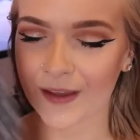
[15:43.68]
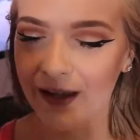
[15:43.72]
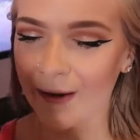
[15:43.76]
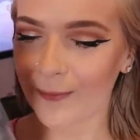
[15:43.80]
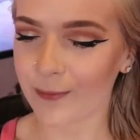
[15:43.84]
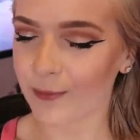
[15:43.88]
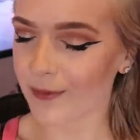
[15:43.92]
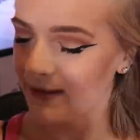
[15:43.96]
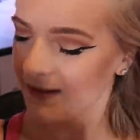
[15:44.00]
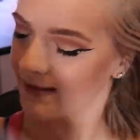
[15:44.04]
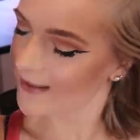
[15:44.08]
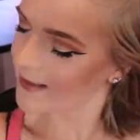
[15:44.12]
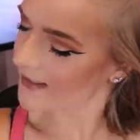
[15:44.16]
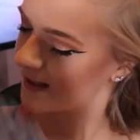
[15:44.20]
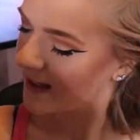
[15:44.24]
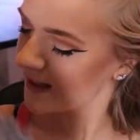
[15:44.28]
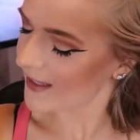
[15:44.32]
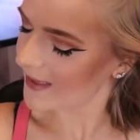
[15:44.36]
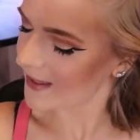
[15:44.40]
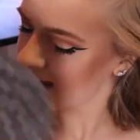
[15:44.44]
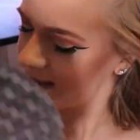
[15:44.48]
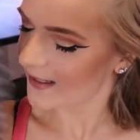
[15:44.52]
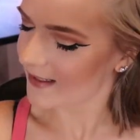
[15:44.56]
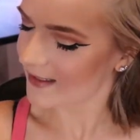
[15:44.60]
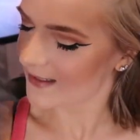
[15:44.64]
I wouldn't say
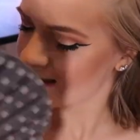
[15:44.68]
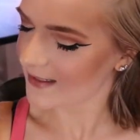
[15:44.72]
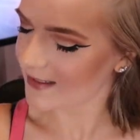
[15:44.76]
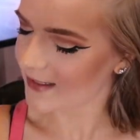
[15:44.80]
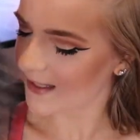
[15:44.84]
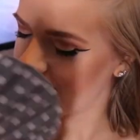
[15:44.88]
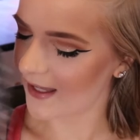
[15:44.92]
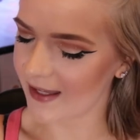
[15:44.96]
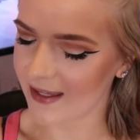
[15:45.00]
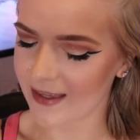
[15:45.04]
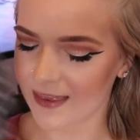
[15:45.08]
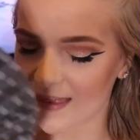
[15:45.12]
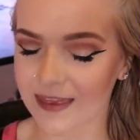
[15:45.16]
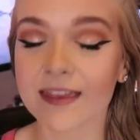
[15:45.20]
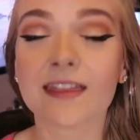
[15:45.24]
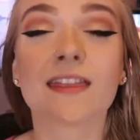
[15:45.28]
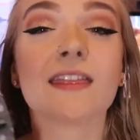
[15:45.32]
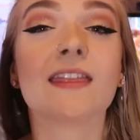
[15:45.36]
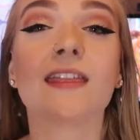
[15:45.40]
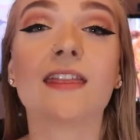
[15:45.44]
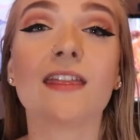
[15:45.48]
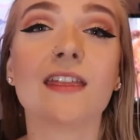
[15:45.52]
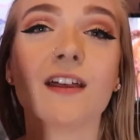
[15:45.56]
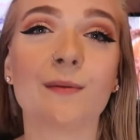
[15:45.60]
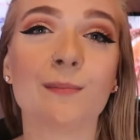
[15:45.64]
that it's like
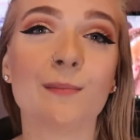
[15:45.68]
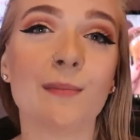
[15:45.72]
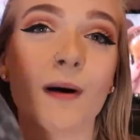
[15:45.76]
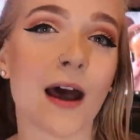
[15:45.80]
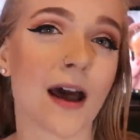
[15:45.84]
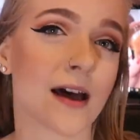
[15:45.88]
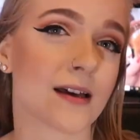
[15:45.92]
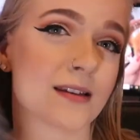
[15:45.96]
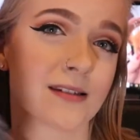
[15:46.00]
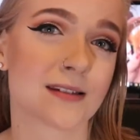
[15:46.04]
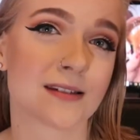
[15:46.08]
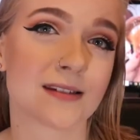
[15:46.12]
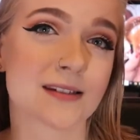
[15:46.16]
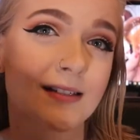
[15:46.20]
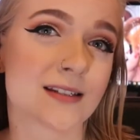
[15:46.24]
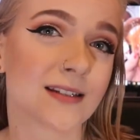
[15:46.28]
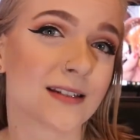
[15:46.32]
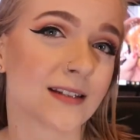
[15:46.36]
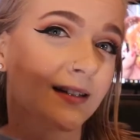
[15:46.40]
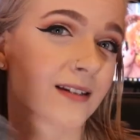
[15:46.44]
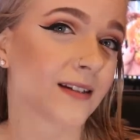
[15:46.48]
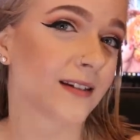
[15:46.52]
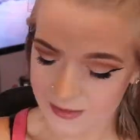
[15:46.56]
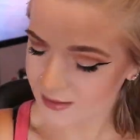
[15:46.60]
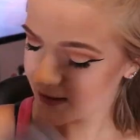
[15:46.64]
the best
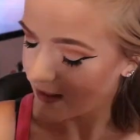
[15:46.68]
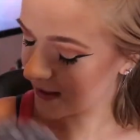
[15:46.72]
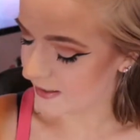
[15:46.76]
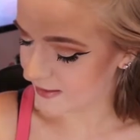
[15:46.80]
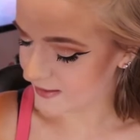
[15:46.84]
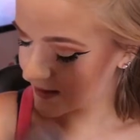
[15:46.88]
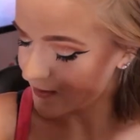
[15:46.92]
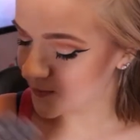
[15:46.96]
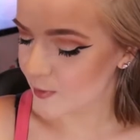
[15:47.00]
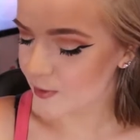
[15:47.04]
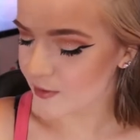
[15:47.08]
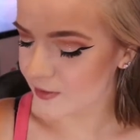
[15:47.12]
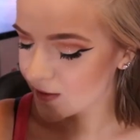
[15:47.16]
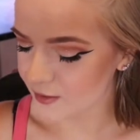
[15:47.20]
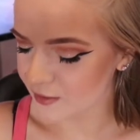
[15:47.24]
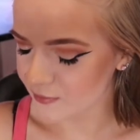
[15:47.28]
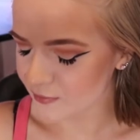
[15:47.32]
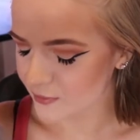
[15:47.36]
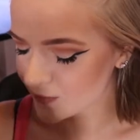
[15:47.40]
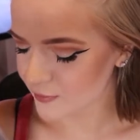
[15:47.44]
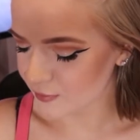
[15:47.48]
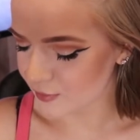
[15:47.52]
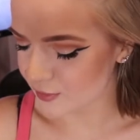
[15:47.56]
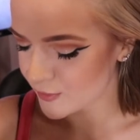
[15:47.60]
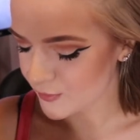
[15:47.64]
setting spray that I've
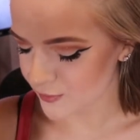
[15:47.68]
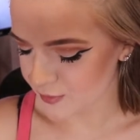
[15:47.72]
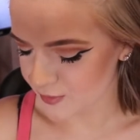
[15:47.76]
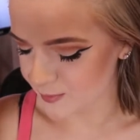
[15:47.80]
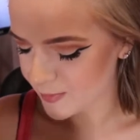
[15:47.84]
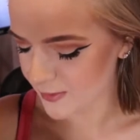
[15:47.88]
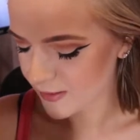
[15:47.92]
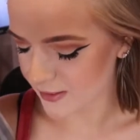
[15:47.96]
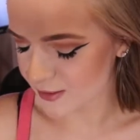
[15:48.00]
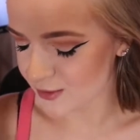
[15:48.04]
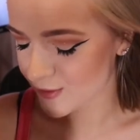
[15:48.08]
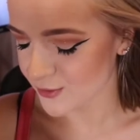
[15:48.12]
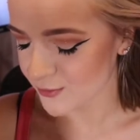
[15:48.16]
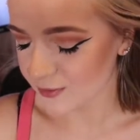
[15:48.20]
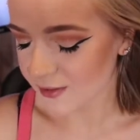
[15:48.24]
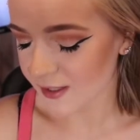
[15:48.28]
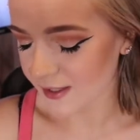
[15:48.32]
ever used, but I do